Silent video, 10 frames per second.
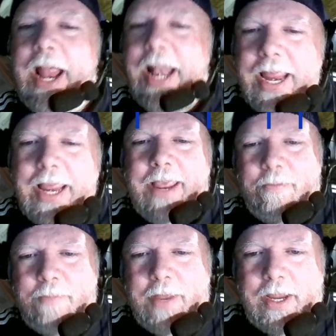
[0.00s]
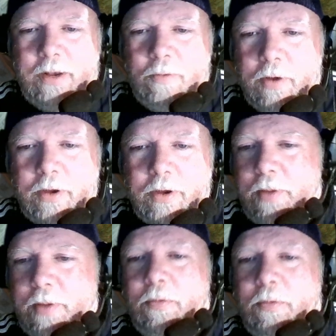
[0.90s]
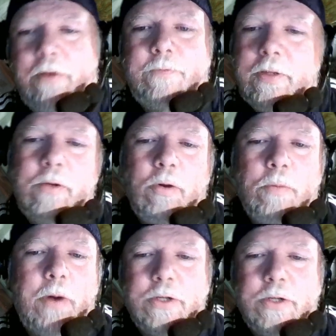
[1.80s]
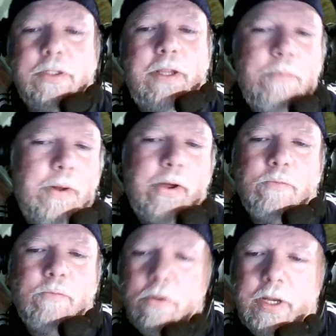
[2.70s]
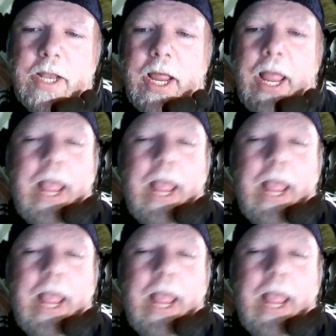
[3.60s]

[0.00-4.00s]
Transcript: any campaign where you might want a fully or partially buried ruin,